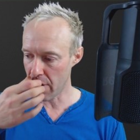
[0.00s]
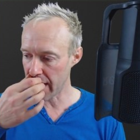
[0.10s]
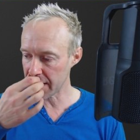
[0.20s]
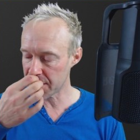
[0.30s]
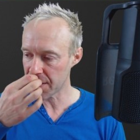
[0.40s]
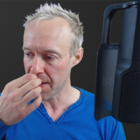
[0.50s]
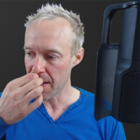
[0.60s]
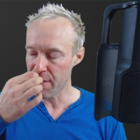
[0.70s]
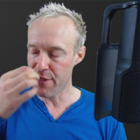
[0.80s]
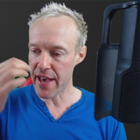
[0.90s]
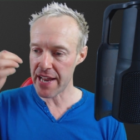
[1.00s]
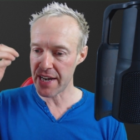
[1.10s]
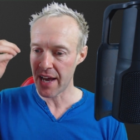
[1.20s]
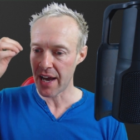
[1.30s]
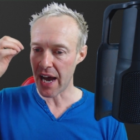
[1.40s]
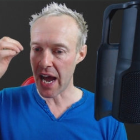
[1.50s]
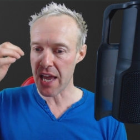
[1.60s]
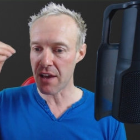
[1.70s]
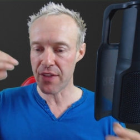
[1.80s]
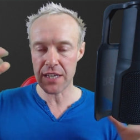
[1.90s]
right, then
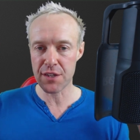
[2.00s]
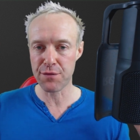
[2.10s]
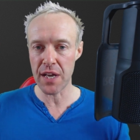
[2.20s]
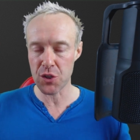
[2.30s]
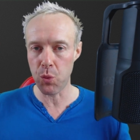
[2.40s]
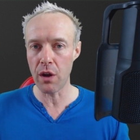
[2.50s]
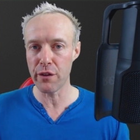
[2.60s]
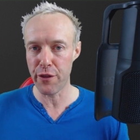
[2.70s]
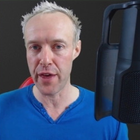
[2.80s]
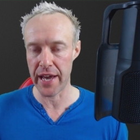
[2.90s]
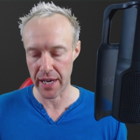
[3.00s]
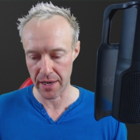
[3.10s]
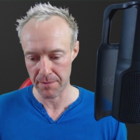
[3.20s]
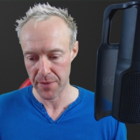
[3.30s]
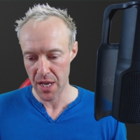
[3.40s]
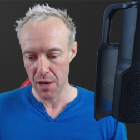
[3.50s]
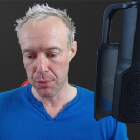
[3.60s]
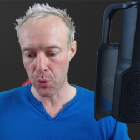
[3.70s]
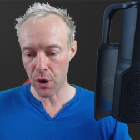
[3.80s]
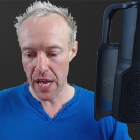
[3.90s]
I, that's, that's one thing.
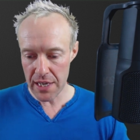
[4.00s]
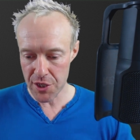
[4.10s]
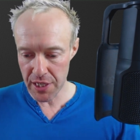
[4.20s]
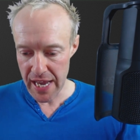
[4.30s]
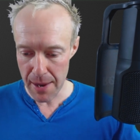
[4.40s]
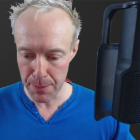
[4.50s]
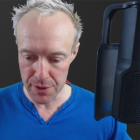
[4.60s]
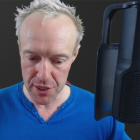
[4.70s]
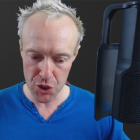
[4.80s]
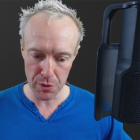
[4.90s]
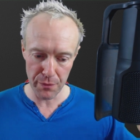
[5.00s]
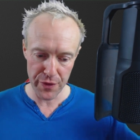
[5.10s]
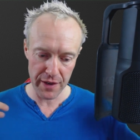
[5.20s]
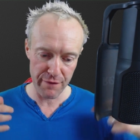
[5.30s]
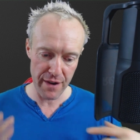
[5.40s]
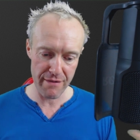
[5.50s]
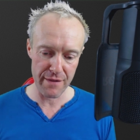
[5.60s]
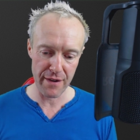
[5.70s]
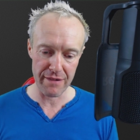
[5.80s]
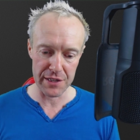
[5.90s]
But what actually happened is something
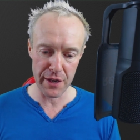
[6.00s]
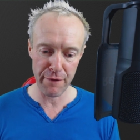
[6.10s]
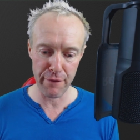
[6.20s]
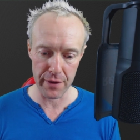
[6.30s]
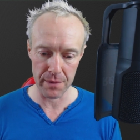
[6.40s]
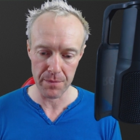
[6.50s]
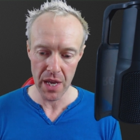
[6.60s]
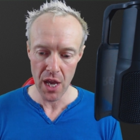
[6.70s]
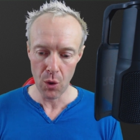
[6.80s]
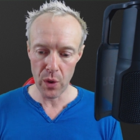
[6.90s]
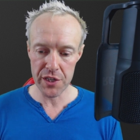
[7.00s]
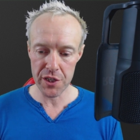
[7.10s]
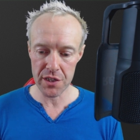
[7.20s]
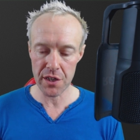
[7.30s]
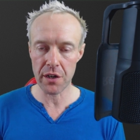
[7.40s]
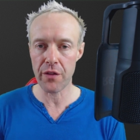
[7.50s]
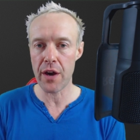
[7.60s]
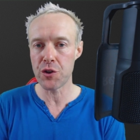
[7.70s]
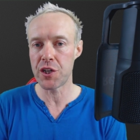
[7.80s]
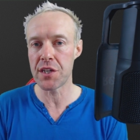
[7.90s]
very, very different, which is that although